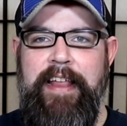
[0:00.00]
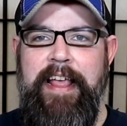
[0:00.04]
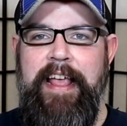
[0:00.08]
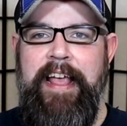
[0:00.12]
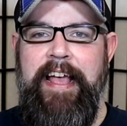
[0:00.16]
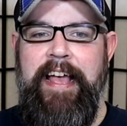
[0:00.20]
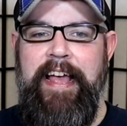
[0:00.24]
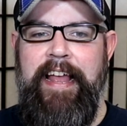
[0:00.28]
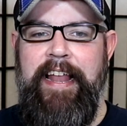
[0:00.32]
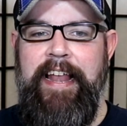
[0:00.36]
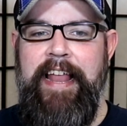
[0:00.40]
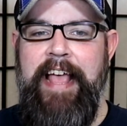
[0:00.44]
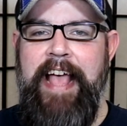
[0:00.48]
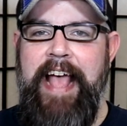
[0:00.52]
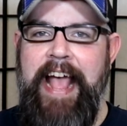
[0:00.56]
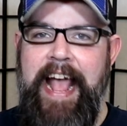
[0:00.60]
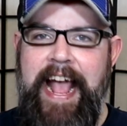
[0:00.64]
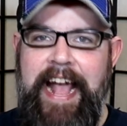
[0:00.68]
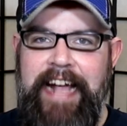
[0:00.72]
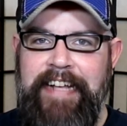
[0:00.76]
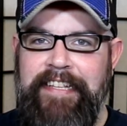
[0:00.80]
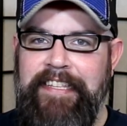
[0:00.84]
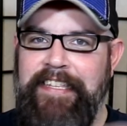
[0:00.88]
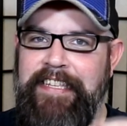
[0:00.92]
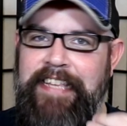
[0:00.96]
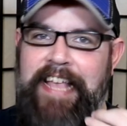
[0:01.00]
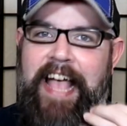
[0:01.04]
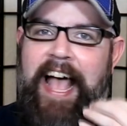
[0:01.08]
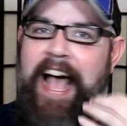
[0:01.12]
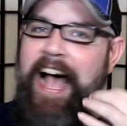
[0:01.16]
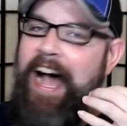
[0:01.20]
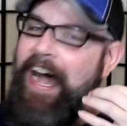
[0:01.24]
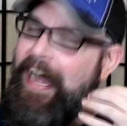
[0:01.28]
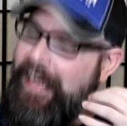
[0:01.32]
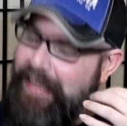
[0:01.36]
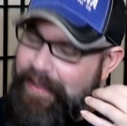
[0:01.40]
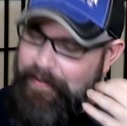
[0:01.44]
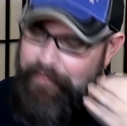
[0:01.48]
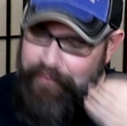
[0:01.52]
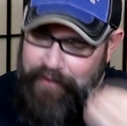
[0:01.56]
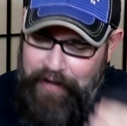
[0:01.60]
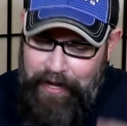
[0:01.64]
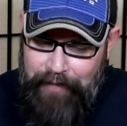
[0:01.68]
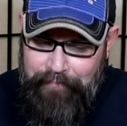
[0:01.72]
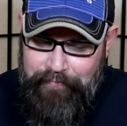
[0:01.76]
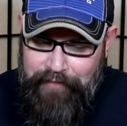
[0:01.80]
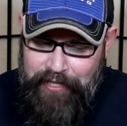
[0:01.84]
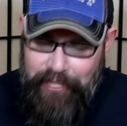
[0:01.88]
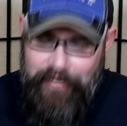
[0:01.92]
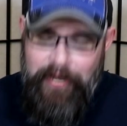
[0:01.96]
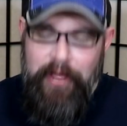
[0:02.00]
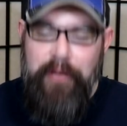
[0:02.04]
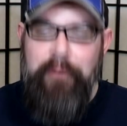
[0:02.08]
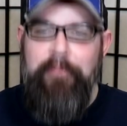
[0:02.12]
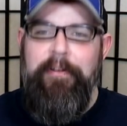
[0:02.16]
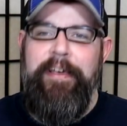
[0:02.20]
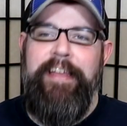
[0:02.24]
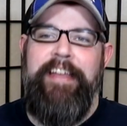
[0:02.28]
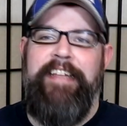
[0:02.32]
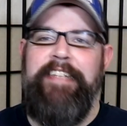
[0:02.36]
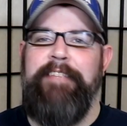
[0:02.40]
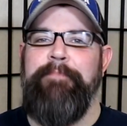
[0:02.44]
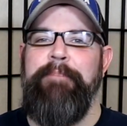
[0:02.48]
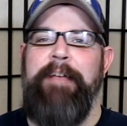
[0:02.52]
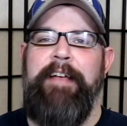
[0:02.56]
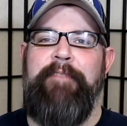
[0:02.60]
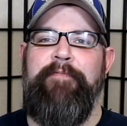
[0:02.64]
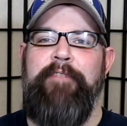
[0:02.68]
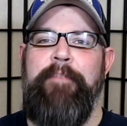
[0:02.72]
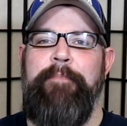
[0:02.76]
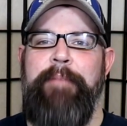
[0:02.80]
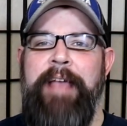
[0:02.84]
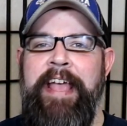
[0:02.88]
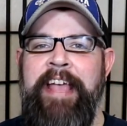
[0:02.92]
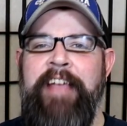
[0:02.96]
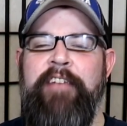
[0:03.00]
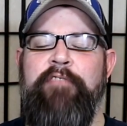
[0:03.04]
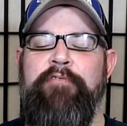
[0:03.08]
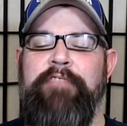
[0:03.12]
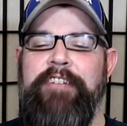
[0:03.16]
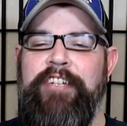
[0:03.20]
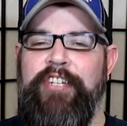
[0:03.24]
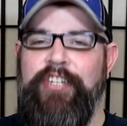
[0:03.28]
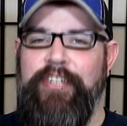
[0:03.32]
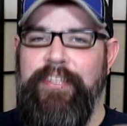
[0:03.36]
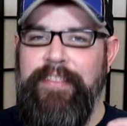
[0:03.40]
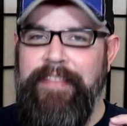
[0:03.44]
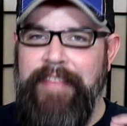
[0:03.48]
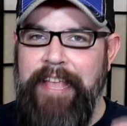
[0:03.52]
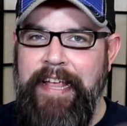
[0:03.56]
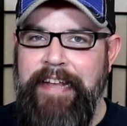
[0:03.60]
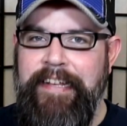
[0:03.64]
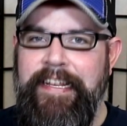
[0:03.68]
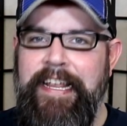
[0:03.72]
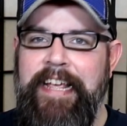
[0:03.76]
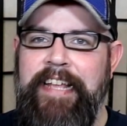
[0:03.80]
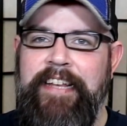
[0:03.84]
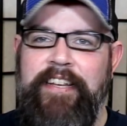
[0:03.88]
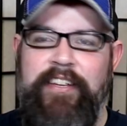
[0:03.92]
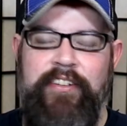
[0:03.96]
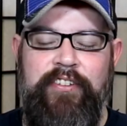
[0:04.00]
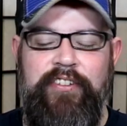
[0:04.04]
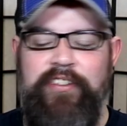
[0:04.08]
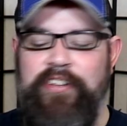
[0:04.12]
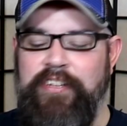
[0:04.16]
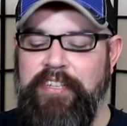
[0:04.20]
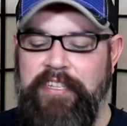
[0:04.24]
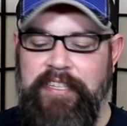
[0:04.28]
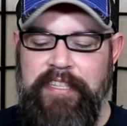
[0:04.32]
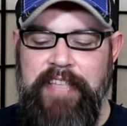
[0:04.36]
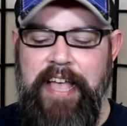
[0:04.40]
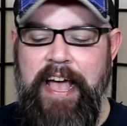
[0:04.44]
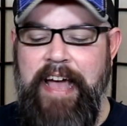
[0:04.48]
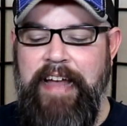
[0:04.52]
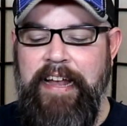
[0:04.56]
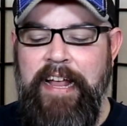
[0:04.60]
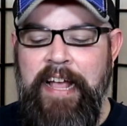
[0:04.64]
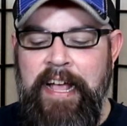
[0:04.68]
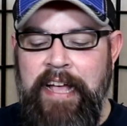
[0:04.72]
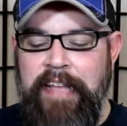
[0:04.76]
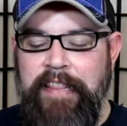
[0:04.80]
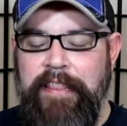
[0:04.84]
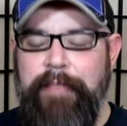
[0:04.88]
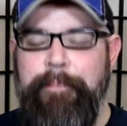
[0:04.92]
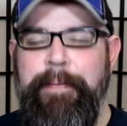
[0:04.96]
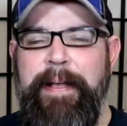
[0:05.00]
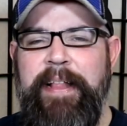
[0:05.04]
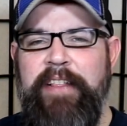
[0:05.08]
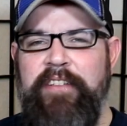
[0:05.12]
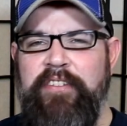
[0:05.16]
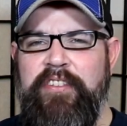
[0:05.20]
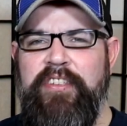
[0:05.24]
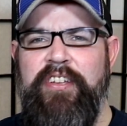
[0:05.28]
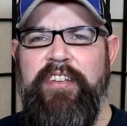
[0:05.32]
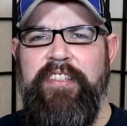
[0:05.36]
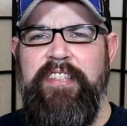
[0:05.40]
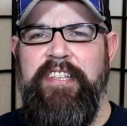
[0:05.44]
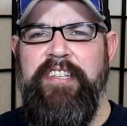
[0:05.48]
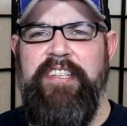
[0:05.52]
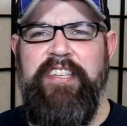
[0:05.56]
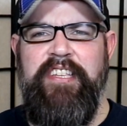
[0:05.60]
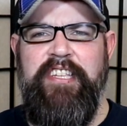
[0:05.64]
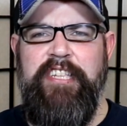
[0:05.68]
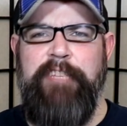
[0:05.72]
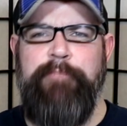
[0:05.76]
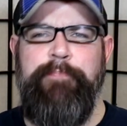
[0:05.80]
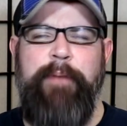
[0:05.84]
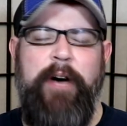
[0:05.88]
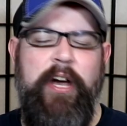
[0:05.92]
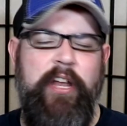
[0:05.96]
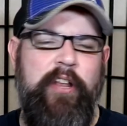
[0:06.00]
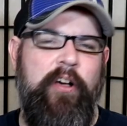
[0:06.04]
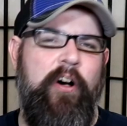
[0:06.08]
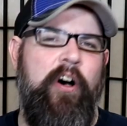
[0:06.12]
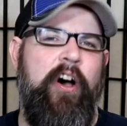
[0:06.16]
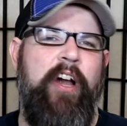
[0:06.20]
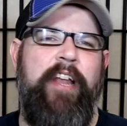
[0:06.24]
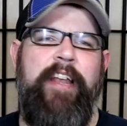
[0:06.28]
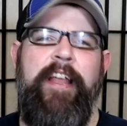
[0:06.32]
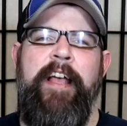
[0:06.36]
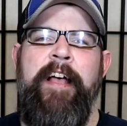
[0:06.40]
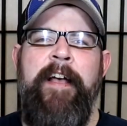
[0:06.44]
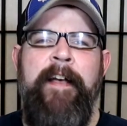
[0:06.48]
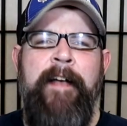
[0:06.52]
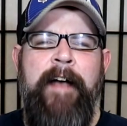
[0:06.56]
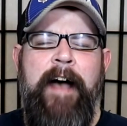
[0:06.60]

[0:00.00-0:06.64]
And as I have come to know and expect from Anchorage, they did just that. The balance on this is spot on.